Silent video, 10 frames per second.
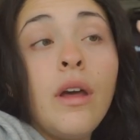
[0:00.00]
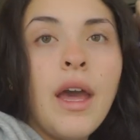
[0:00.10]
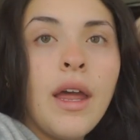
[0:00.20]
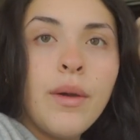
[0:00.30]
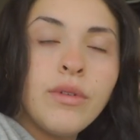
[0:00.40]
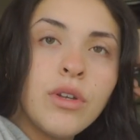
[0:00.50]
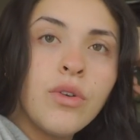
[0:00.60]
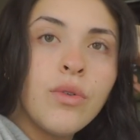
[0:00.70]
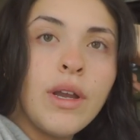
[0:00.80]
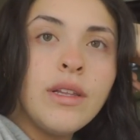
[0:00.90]
Yeah, it was a
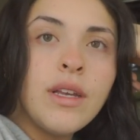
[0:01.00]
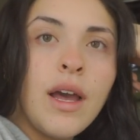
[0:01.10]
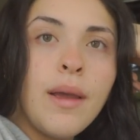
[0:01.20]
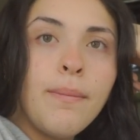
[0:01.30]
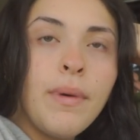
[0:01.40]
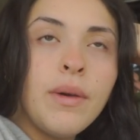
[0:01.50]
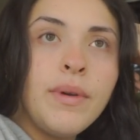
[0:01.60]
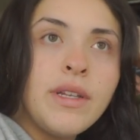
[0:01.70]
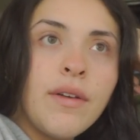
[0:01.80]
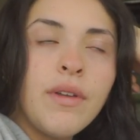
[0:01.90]
great time, but
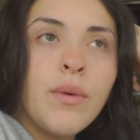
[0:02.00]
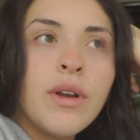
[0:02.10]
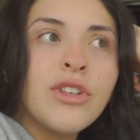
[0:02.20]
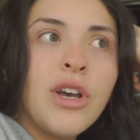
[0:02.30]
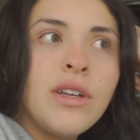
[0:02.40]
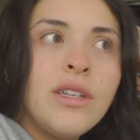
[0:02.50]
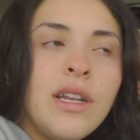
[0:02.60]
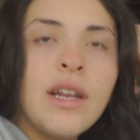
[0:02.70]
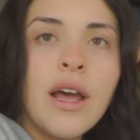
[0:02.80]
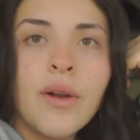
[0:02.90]
we definitely were
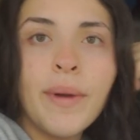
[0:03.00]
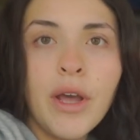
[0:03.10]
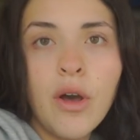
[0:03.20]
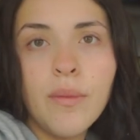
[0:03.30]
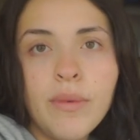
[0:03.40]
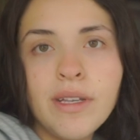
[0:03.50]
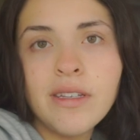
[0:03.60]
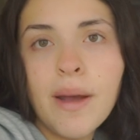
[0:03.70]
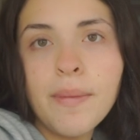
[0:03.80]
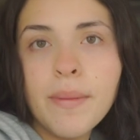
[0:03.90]
exhausted. And on our way home, we
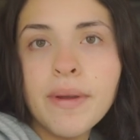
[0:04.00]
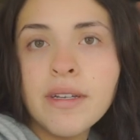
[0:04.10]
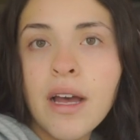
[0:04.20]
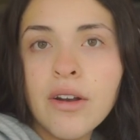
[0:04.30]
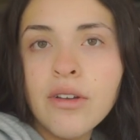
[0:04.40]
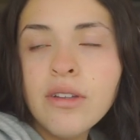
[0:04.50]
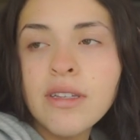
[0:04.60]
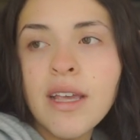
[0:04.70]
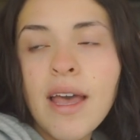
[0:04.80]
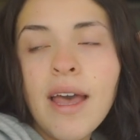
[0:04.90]
stopped at
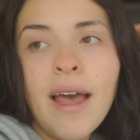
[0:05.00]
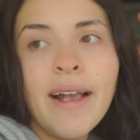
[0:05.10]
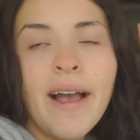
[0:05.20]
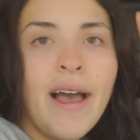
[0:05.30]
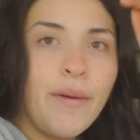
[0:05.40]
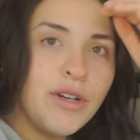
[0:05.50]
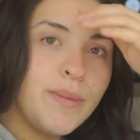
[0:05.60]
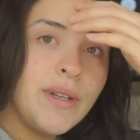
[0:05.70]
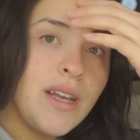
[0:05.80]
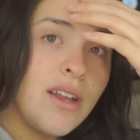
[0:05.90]
McDonald's. I got
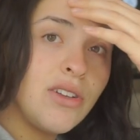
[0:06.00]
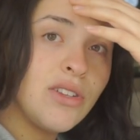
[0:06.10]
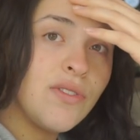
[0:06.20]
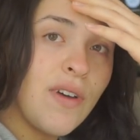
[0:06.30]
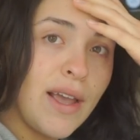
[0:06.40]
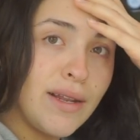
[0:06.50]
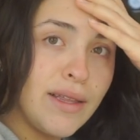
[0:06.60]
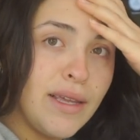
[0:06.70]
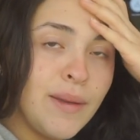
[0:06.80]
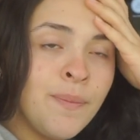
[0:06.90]
Irish McDonald's,
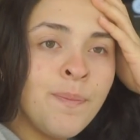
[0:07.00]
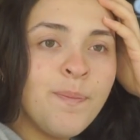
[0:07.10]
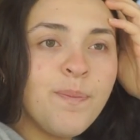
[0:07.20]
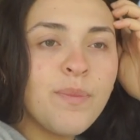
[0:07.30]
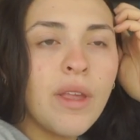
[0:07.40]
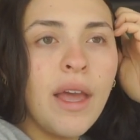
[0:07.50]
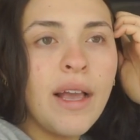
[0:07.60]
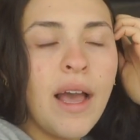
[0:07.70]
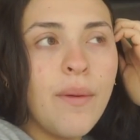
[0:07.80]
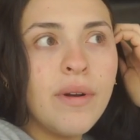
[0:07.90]
finally. I
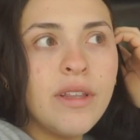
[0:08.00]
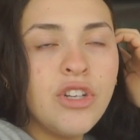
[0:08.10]
got one of the